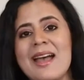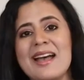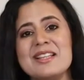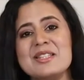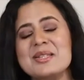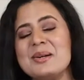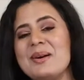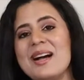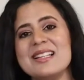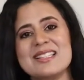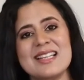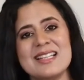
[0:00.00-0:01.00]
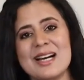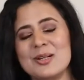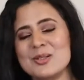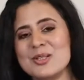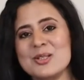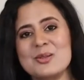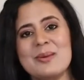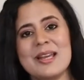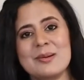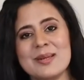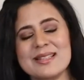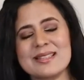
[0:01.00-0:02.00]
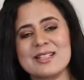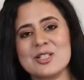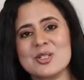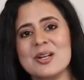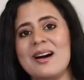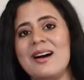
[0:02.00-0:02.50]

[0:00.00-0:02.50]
And so I set out to do my research.